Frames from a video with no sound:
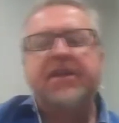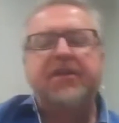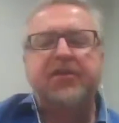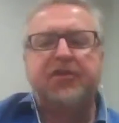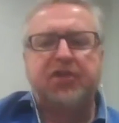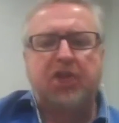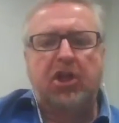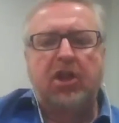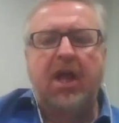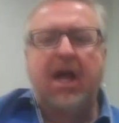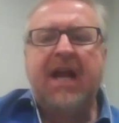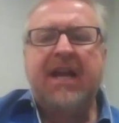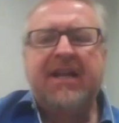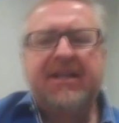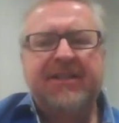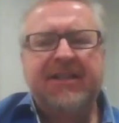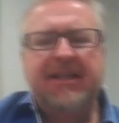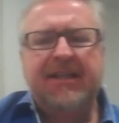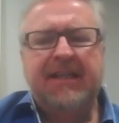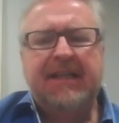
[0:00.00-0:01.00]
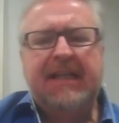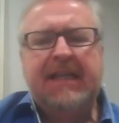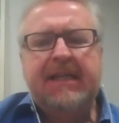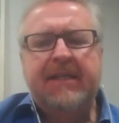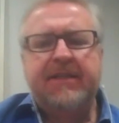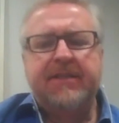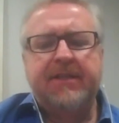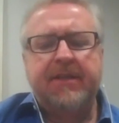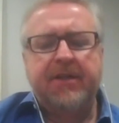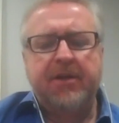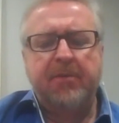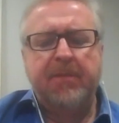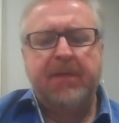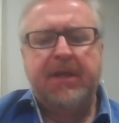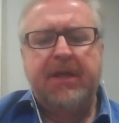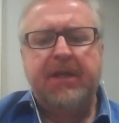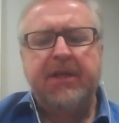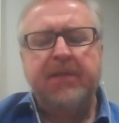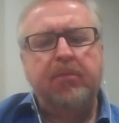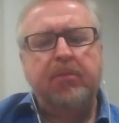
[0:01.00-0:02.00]
there's a lot of techniques that are
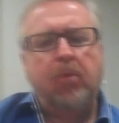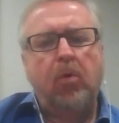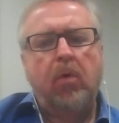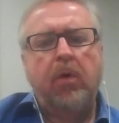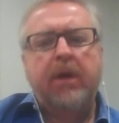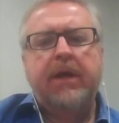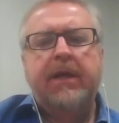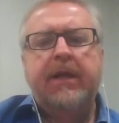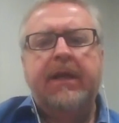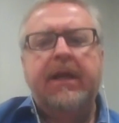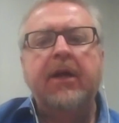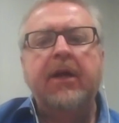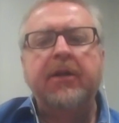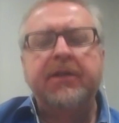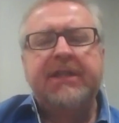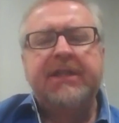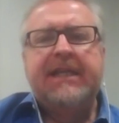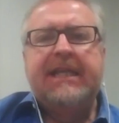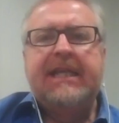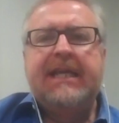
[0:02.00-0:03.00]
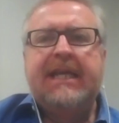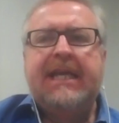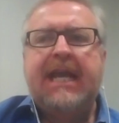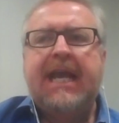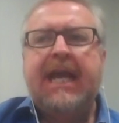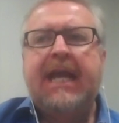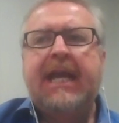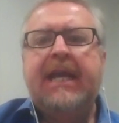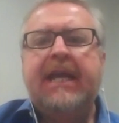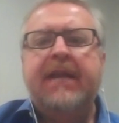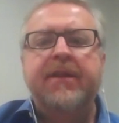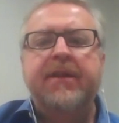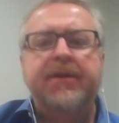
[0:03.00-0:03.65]
being deployed in LTEA.